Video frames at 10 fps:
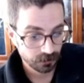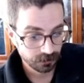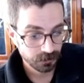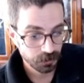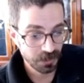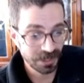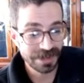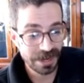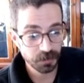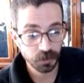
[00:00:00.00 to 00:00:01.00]
You can
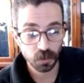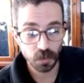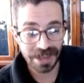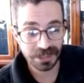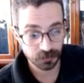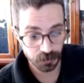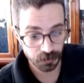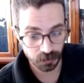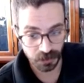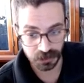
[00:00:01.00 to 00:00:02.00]
enable the waiting
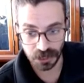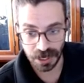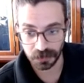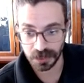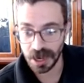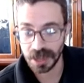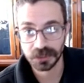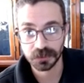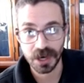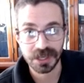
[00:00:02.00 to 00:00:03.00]
room, which I would highly
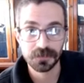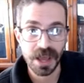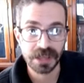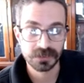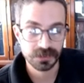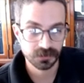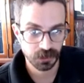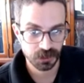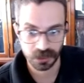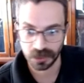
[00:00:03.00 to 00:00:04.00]
recommend,
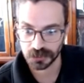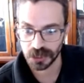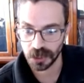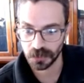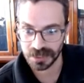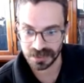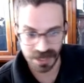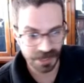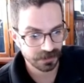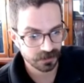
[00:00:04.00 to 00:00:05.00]
which I'll show in a
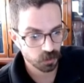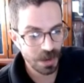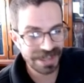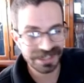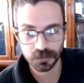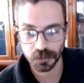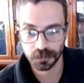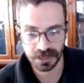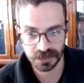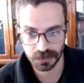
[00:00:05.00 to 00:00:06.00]
second. The waiting room
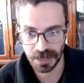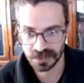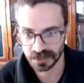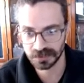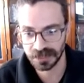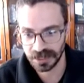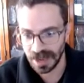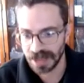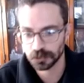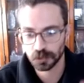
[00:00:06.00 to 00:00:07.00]
is basically an
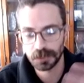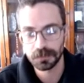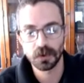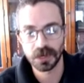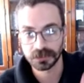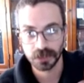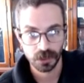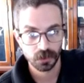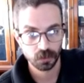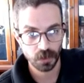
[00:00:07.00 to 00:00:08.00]
entry point
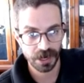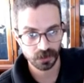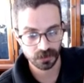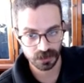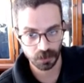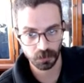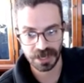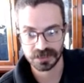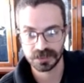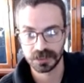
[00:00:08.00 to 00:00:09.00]
where someone
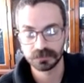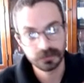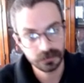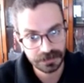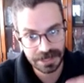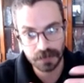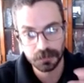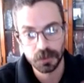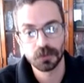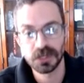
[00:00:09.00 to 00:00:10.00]
has to get
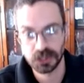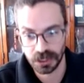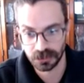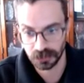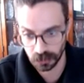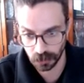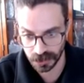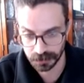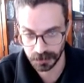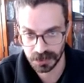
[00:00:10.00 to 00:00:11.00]
permission, your
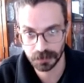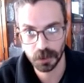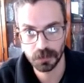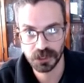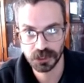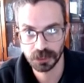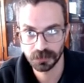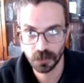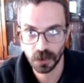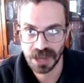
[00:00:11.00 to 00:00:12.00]
explicit permission,
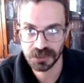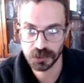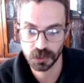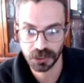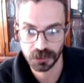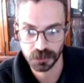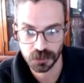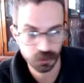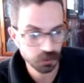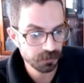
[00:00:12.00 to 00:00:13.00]
before entering your
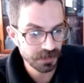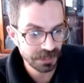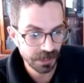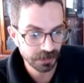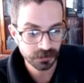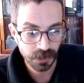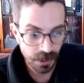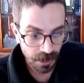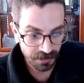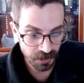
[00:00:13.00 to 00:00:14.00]
Zoom meeting.
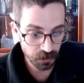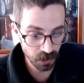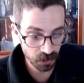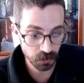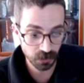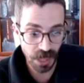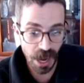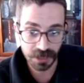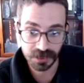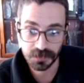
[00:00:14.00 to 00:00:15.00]
And then you can also
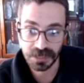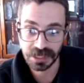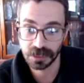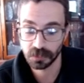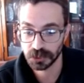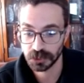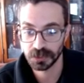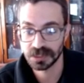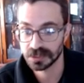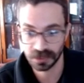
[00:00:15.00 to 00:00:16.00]
lock the meeting, which would
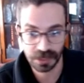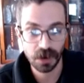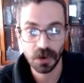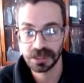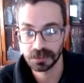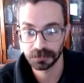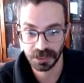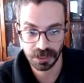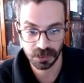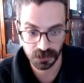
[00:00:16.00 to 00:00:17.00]
disallow
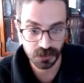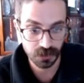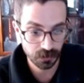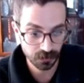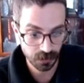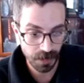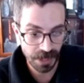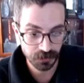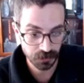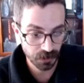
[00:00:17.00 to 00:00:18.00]
anybody else new from
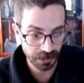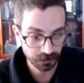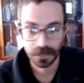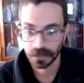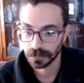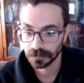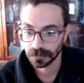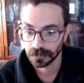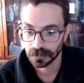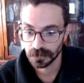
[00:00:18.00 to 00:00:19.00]
entering.
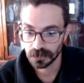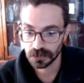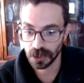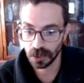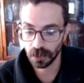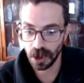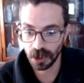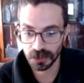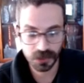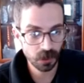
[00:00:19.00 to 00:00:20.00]
So
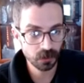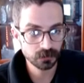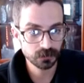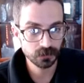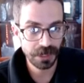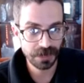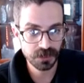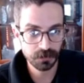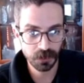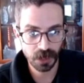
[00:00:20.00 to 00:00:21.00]
also, we have
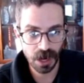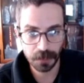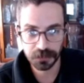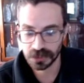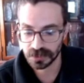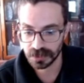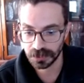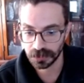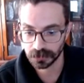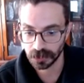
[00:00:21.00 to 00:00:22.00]
some other options
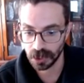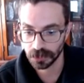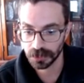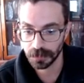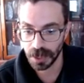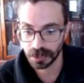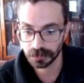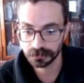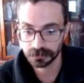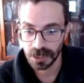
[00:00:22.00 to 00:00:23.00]
here on the
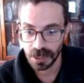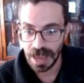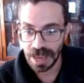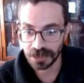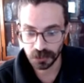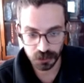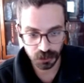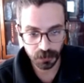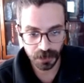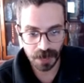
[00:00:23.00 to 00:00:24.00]
bottom. And
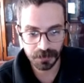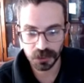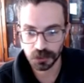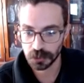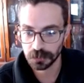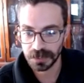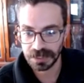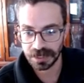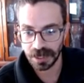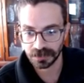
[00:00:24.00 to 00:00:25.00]
usually when I'm in a Zoom
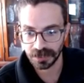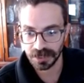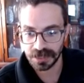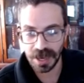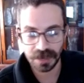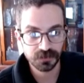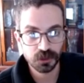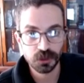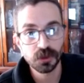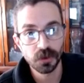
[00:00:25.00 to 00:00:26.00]
meeting, I like to have
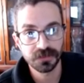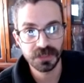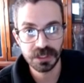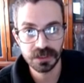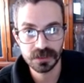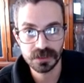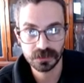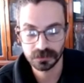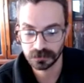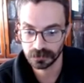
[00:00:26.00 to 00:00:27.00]
two of
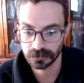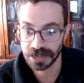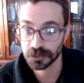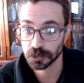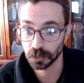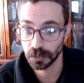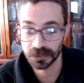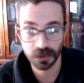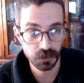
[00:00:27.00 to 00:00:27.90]
these extra windows